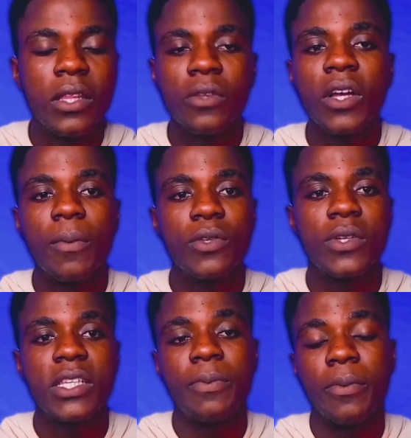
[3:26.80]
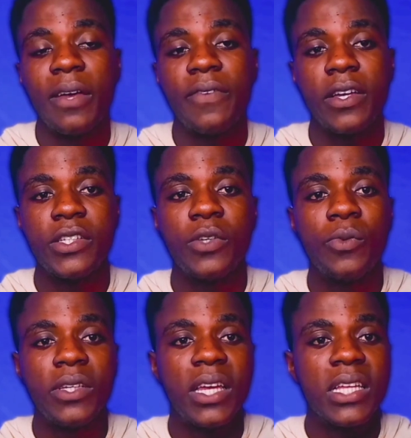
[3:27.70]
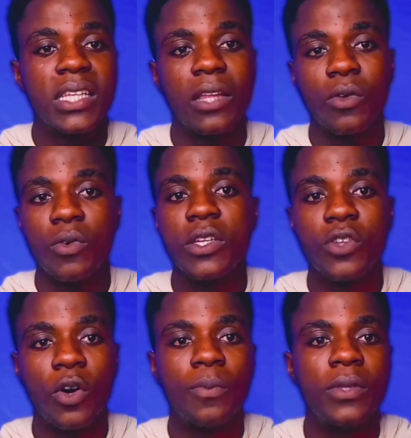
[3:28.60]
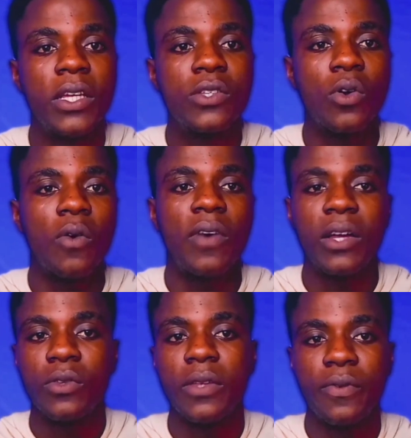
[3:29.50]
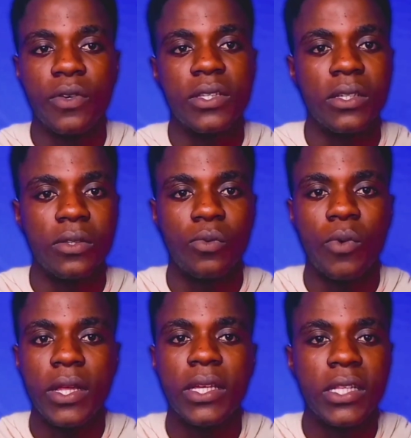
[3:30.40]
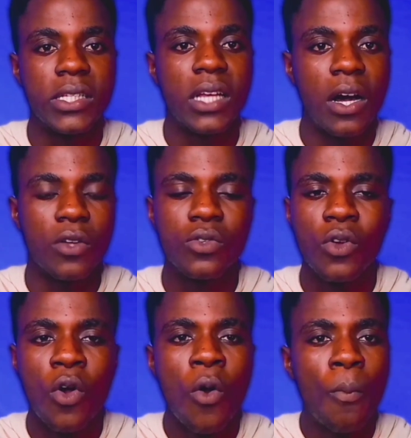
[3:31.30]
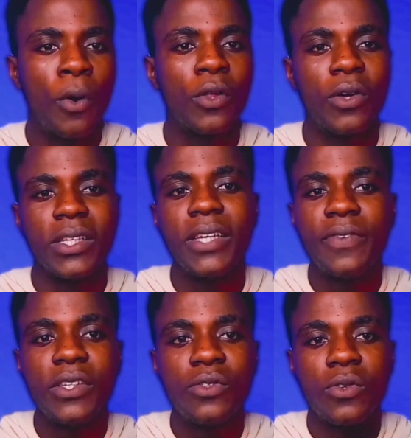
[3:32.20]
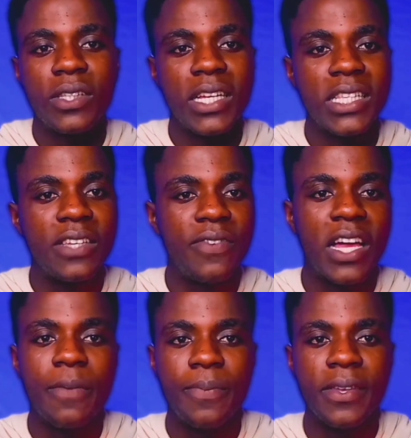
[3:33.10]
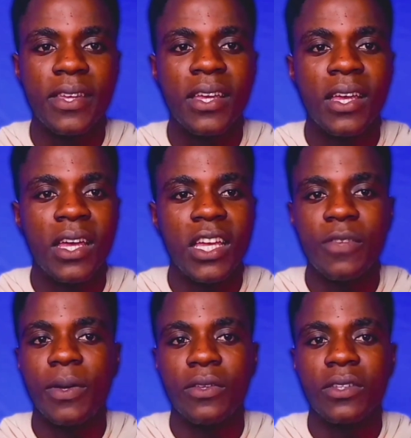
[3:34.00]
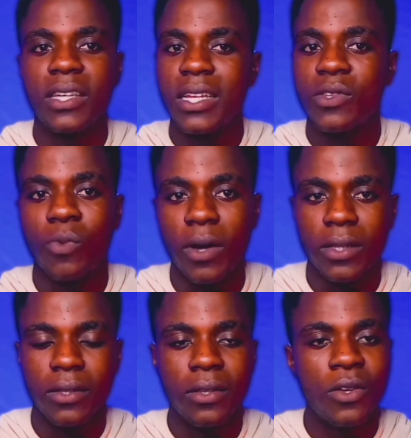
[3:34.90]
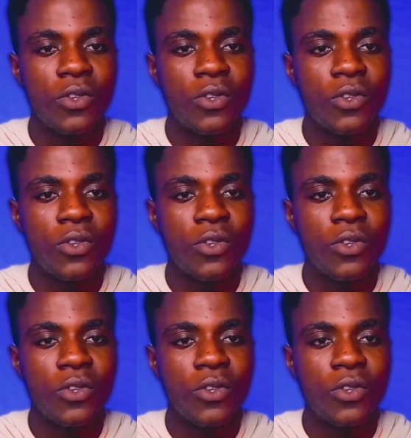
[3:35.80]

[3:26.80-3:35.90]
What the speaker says: The Tecno Camon 20 Premier 5G will get an OS update of Android 14 when it is out, but on the Infinix Note 30 VIP, it might not get one.